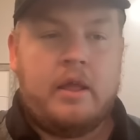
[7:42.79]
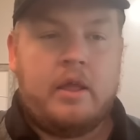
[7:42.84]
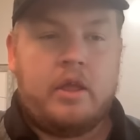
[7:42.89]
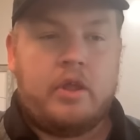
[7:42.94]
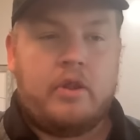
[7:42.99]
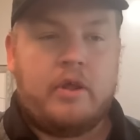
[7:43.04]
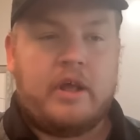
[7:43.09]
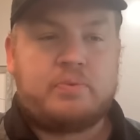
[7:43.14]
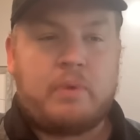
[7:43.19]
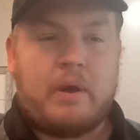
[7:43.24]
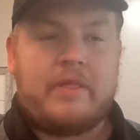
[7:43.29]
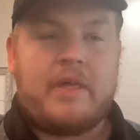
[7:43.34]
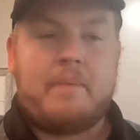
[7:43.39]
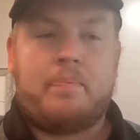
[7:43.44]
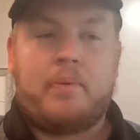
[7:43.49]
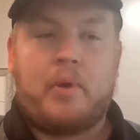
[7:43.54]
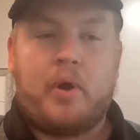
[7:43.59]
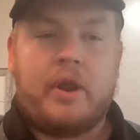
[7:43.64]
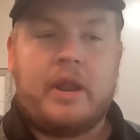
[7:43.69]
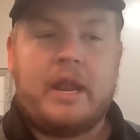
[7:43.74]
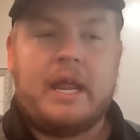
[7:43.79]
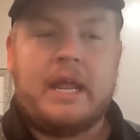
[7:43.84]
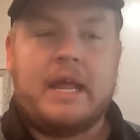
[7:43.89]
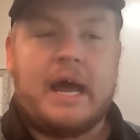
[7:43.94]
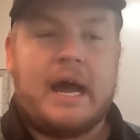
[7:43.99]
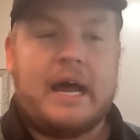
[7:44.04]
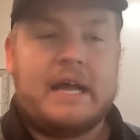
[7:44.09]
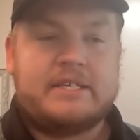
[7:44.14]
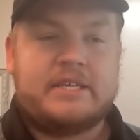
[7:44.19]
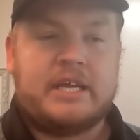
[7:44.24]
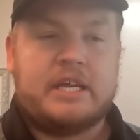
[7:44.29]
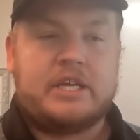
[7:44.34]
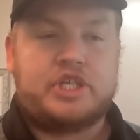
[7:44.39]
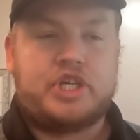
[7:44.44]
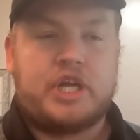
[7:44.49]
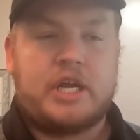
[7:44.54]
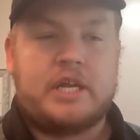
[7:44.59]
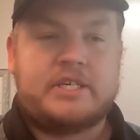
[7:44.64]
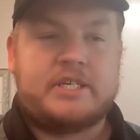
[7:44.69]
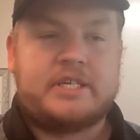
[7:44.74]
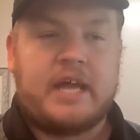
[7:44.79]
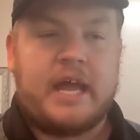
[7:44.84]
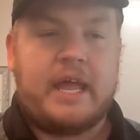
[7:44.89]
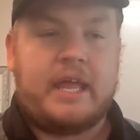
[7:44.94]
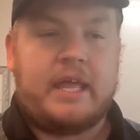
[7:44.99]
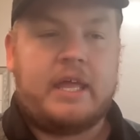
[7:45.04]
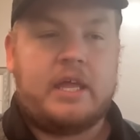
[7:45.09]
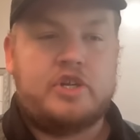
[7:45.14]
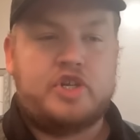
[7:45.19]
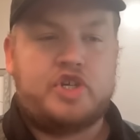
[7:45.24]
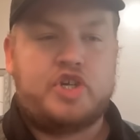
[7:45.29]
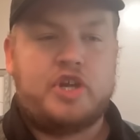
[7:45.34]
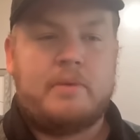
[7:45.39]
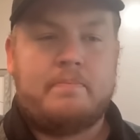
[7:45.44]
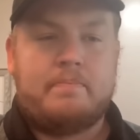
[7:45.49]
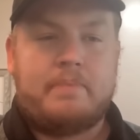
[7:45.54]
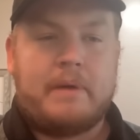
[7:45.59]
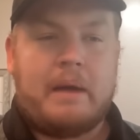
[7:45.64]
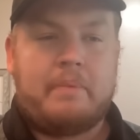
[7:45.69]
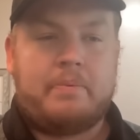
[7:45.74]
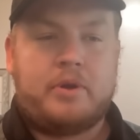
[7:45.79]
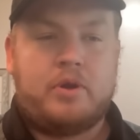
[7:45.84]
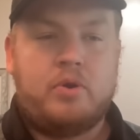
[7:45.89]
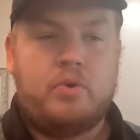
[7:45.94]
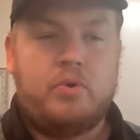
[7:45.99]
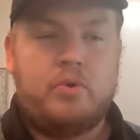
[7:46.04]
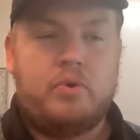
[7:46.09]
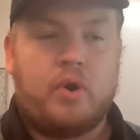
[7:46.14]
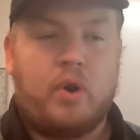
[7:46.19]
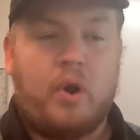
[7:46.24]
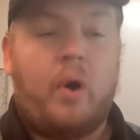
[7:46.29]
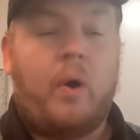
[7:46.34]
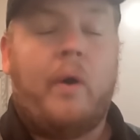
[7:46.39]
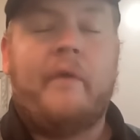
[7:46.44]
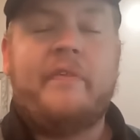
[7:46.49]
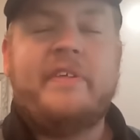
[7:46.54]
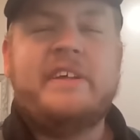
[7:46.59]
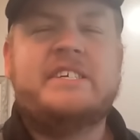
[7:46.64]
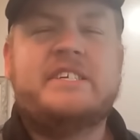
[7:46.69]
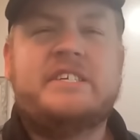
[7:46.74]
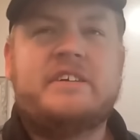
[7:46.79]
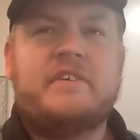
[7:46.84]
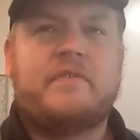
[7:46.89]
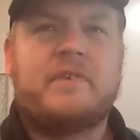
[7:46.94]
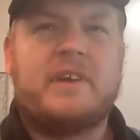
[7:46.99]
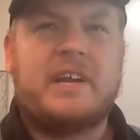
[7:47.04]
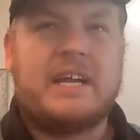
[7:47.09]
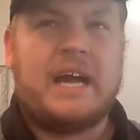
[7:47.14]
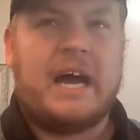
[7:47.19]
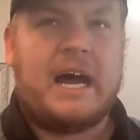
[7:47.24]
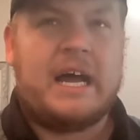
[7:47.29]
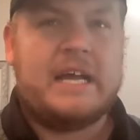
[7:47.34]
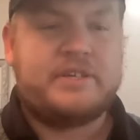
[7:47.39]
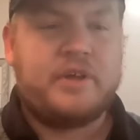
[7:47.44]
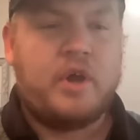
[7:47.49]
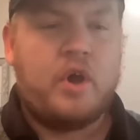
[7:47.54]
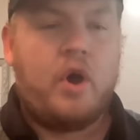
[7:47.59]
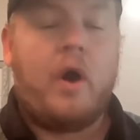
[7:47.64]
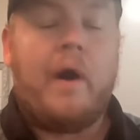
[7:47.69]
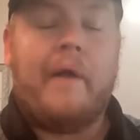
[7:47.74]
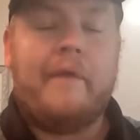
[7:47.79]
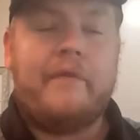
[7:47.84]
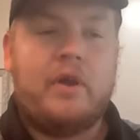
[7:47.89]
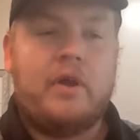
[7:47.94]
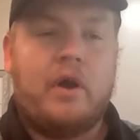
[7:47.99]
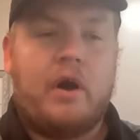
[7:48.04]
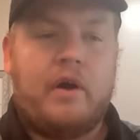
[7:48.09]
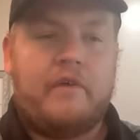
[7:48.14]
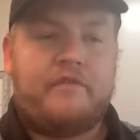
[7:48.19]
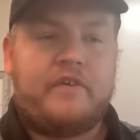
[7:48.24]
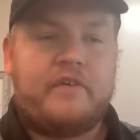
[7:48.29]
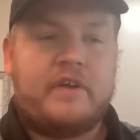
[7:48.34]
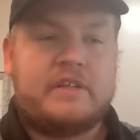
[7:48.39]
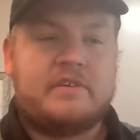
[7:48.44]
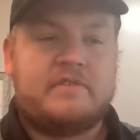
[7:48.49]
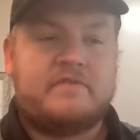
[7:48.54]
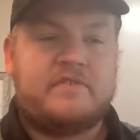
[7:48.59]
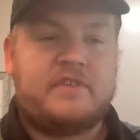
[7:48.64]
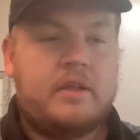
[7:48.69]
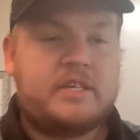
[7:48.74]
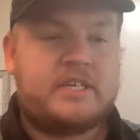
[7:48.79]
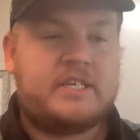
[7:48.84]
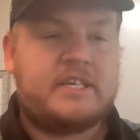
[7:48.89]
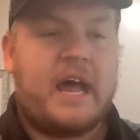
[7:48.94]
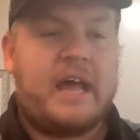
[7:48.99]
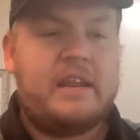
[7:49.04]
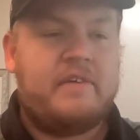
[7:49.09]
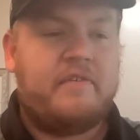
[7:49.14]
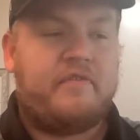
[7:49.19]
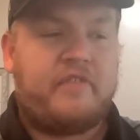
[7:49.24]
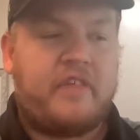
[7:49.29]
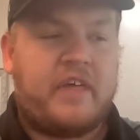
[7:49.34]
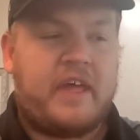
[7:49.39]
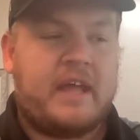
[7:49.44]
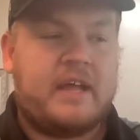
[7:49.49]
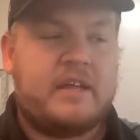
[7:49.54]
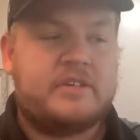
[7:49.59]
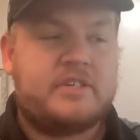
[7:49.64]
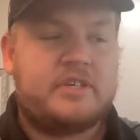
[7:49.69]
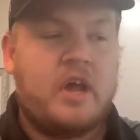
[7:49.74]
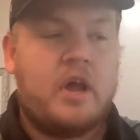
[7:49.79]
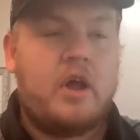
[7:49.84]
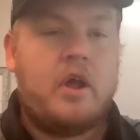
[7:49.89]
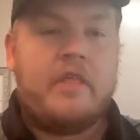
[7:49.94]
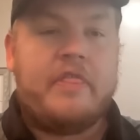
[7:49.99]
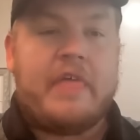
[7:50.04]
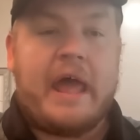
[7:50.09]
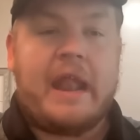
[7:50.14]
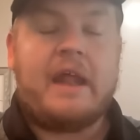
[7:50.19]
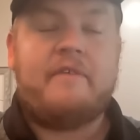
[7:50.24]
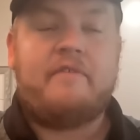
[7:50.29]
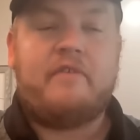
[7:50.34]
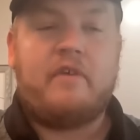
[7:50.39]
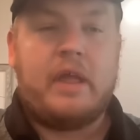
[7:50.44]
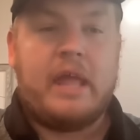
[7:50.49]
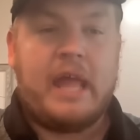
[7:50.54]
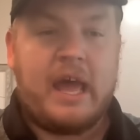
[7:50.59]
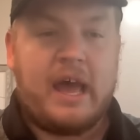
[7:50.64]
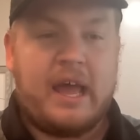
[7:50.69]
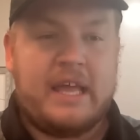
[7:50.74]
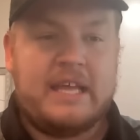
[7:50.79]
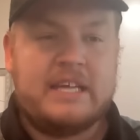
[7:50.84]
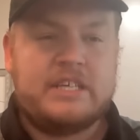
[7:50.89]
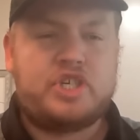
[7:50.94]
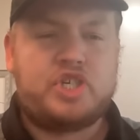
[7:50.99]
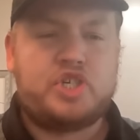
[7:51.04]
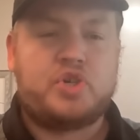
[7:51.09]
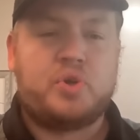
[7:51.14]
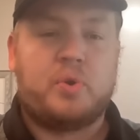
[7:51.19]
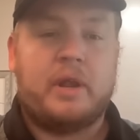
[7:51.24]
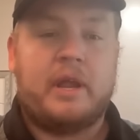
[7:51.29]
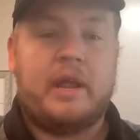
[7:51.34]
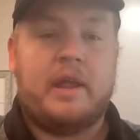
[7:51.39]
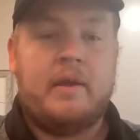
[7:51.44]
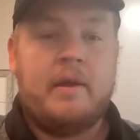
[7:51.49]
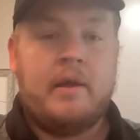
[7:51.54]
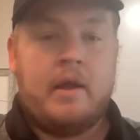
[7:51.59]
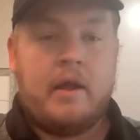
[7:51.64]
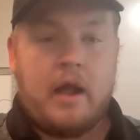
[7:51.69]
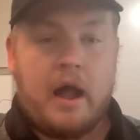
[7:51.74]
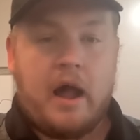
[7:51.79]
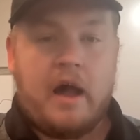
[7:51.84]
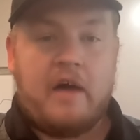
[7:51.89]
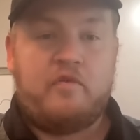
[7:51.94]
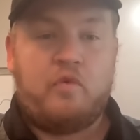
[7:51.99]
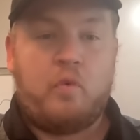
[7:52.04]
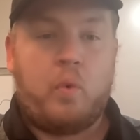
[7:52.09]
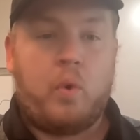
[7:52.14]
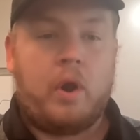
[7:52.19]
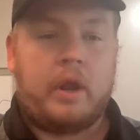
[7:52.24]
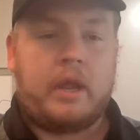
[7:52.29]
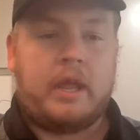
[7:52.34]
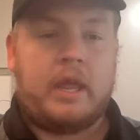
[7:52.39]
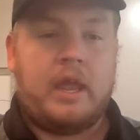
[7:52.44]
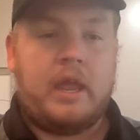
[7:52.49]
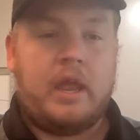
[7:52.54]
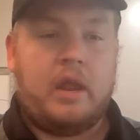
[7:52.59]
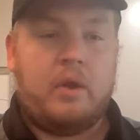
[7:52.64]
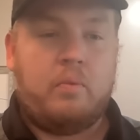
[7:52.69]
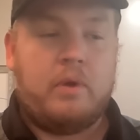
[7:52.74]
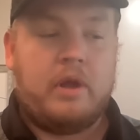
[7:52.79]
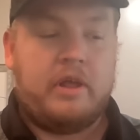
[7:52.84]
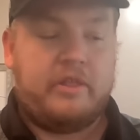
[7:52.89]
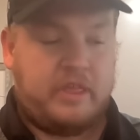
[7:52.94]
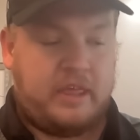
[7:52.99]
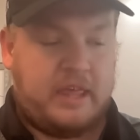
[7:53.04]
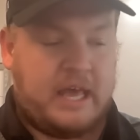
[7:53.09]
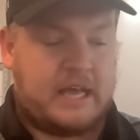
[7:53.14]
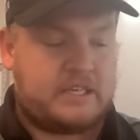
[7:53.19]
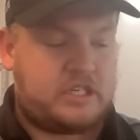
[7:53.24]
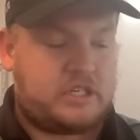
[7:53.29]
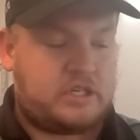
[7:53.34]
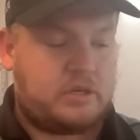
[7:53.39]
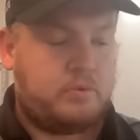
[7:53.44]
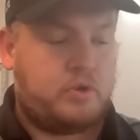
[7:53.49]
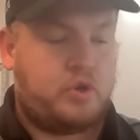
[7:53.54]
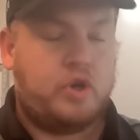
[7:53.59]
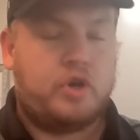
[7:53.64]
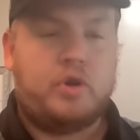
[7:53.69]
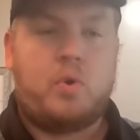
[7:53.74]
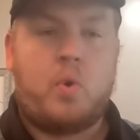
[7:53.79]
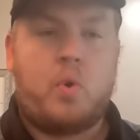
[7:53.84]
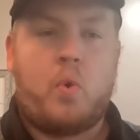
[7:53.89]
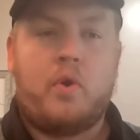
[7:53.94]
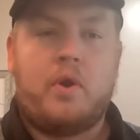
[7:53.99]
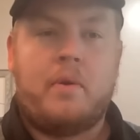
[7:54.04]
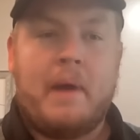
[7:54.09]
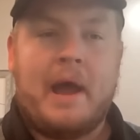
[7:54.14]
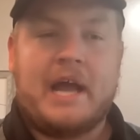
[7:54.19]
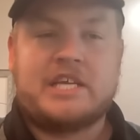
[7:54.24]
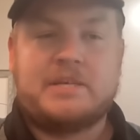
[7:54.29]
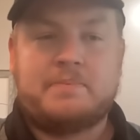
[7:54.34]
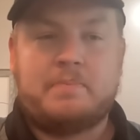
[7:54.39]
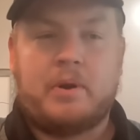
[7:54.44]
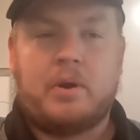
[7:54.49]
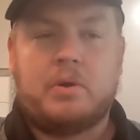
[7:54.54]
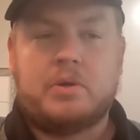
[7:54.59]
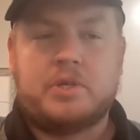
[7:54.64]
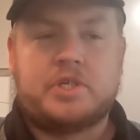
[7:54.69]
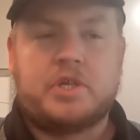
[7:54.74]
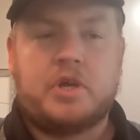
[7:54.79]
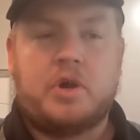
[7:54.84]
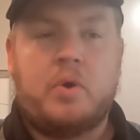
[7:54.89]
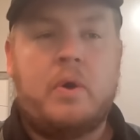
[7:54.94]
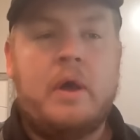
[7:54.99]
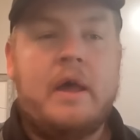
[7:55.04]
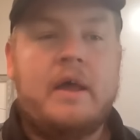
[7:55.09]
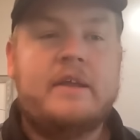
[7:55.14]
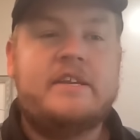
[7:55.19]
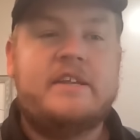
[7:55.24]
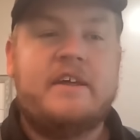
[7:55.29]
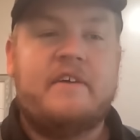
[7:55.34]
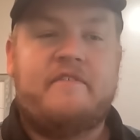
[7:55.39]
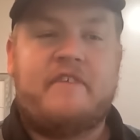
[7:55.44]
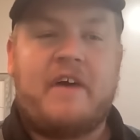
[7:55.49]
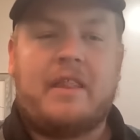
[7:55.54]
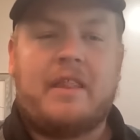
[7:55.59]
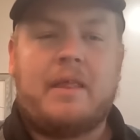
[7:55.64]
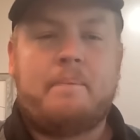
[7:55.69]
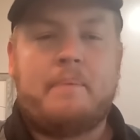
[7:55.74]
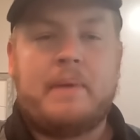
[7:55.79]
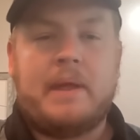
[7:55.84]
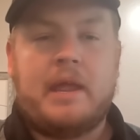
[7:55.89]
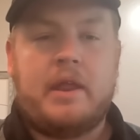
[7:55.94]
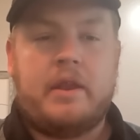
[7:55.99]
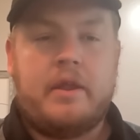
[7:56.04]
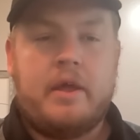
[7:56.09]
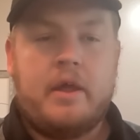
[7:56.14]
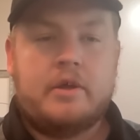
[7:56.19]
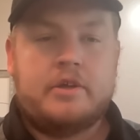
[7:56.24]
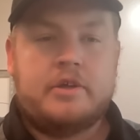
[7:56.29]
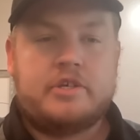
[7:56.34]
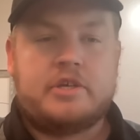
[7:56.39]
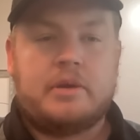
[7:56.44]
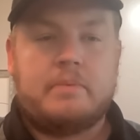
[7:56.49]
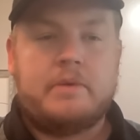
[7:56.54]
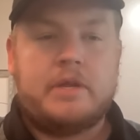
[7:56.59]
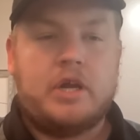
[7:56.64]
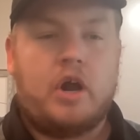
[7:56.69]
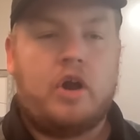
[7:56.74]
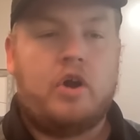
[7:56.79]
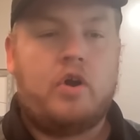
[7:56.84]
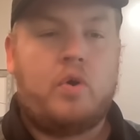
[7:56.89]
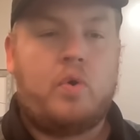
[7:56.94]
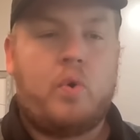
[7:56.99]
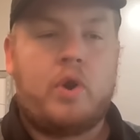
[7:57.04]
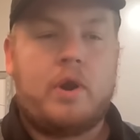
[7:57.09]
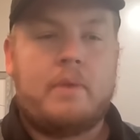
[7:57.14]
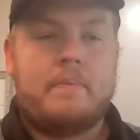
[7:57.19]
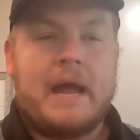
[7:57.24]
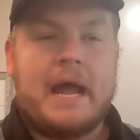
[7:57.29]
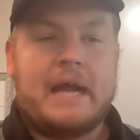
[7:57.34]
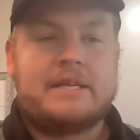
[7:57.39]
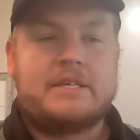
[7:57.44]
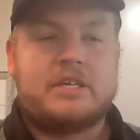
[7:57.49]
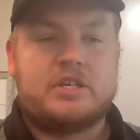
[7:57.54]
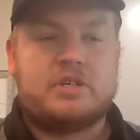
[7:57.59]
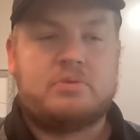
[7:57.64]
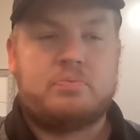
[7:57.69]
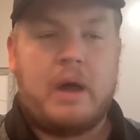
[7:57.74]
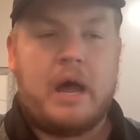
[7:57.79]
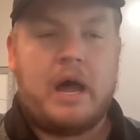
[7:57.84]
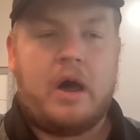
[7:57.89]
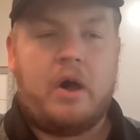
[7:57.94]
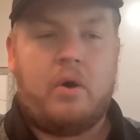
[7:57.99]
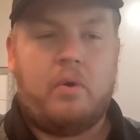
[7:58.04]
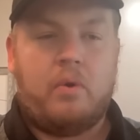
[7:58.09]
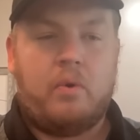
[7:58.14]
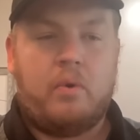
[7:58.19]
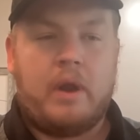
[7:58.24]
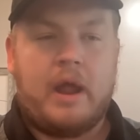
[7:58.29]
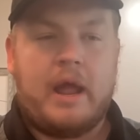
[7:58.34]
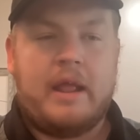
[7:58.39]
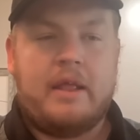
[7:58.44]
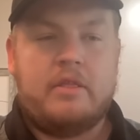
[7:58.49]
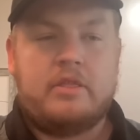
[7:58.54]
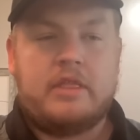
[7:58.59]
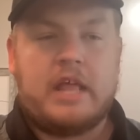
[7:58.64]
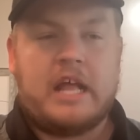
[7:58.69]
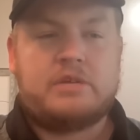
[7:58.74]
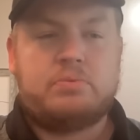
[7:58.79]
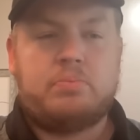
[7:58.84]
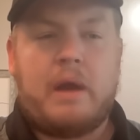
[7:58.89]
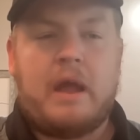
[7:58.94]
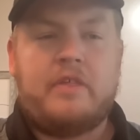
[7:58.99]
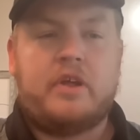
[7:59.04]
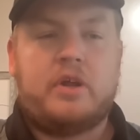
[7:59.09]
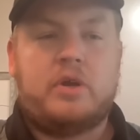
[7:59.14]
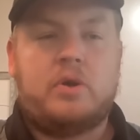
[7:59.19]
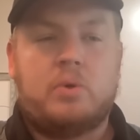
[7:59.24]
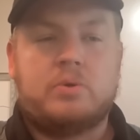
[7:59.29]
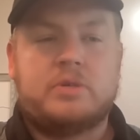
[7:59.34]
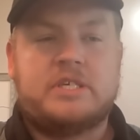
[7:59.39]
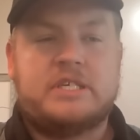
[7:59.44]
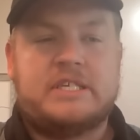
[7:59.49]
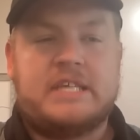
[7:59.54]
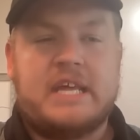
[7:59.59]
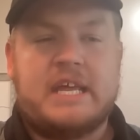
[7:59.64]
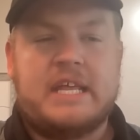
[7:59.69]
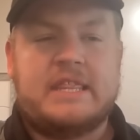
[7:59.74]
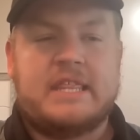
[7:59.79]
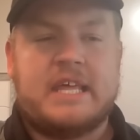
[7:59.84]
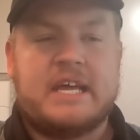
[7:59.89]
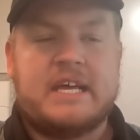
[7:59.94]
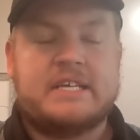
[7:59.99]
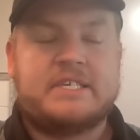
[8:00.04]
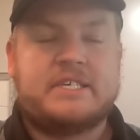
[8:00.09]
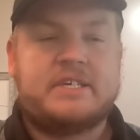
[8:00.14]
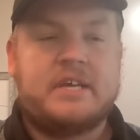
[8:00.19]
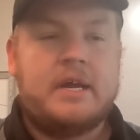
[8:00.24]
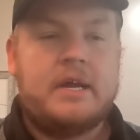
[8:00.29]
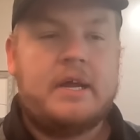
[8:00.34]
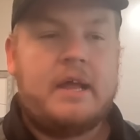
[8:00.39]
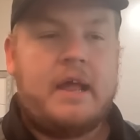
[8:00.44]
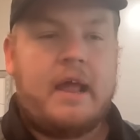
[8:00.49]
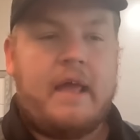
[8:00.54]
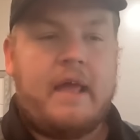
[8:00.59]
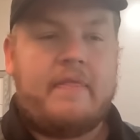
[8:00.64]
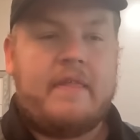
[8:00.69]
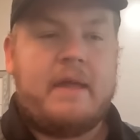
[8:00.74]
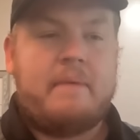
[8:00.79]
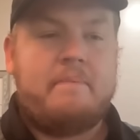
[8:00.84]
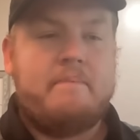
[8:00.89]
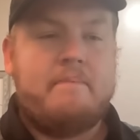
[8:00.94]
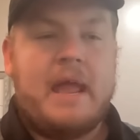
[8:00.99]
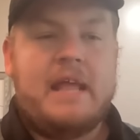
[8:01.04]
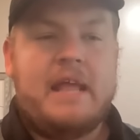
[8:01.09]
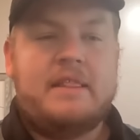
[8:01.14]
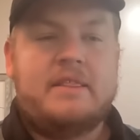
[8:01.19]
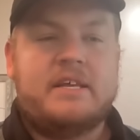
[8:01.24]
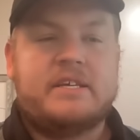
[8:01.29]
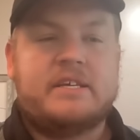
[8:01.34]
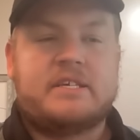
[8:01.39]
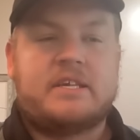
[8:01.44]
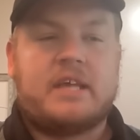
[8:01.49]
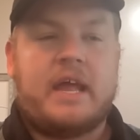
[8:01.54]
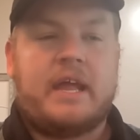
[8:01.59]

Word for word: You know, that's why they brought in guys like Shane Steichen, Jim Bob Cooter, all these different guys on the offensive side of things that have a history of working with, yes, some good quarterbacks, but also developing some young quarterbacks as well, right? That's why the Colts did this. And they made this